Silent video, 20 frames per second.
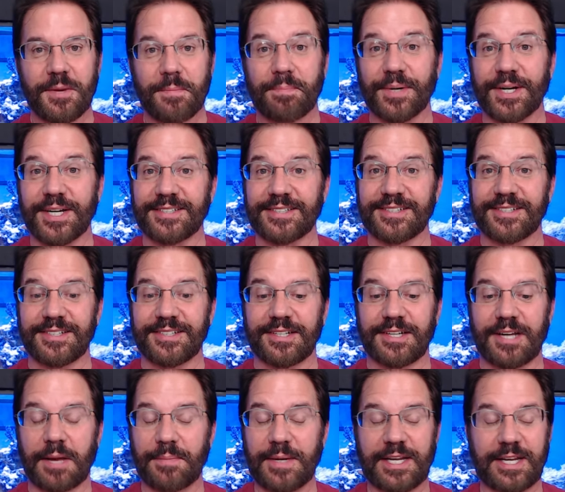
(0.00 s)
But
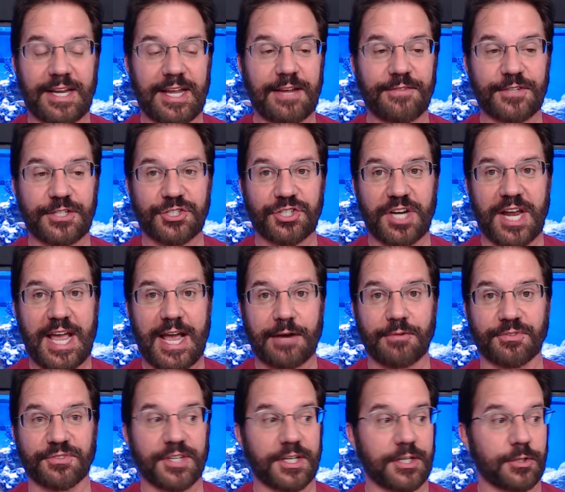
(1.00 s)
I mean, even
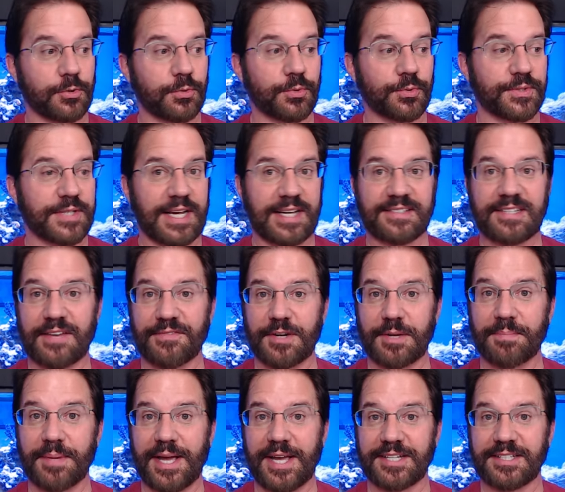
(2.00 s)
Jack was like, ooh, Dad's having
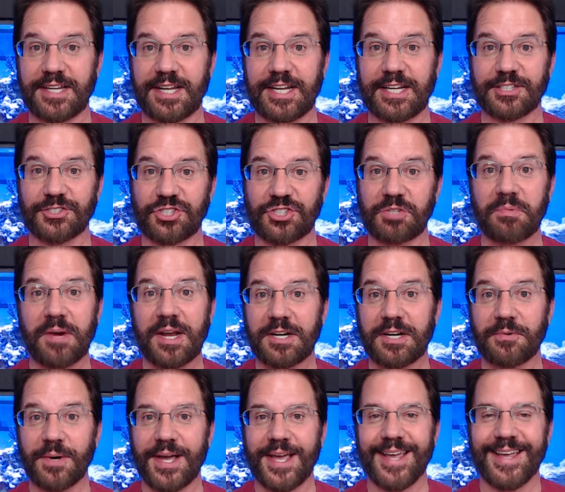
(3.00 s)
a bad day, and she ran
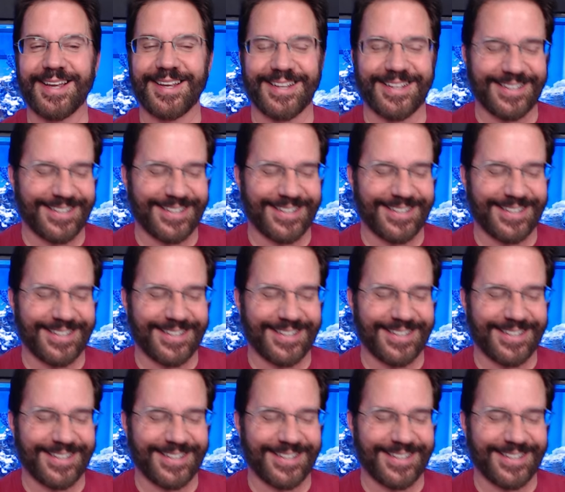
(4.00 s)
away.